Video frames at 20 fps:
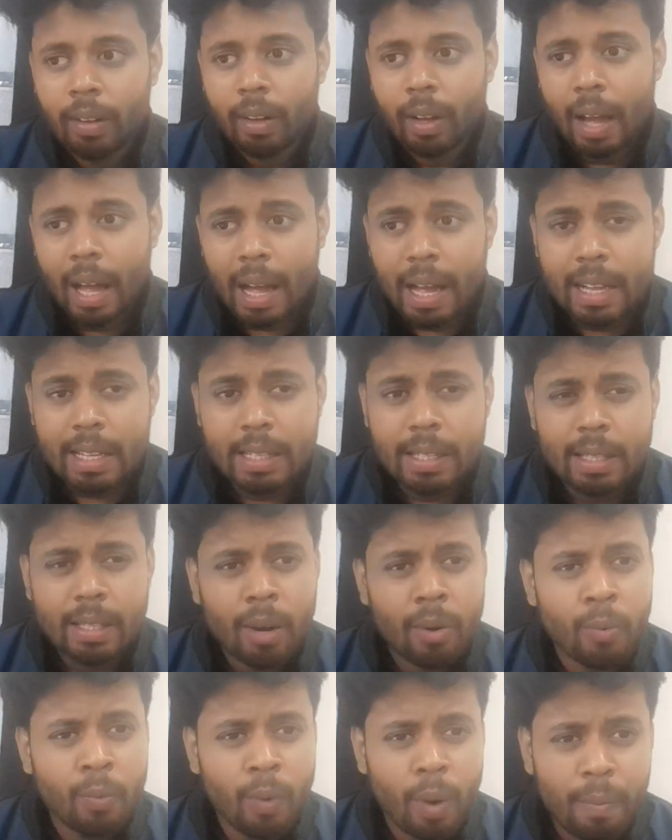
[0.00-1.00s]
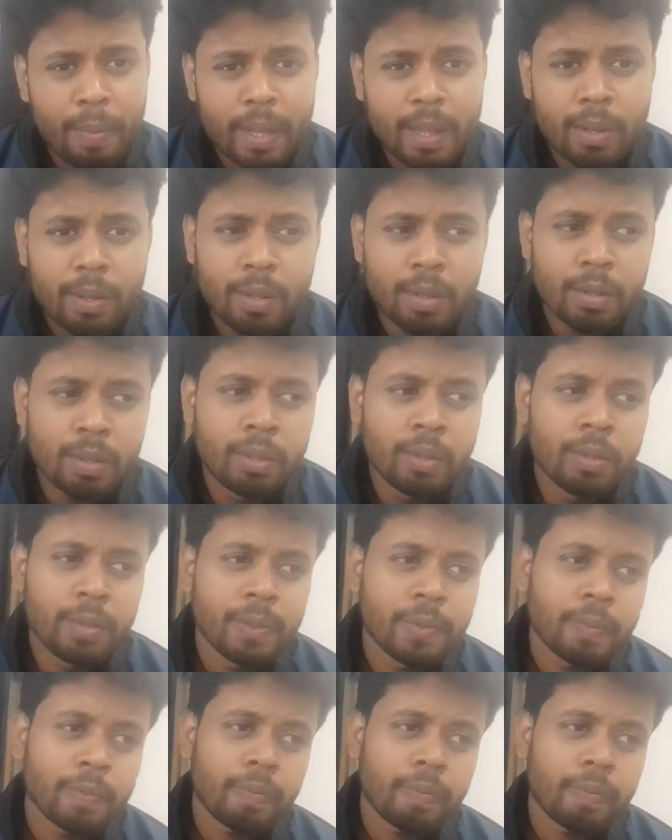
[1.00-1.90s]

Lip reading: as the weapon to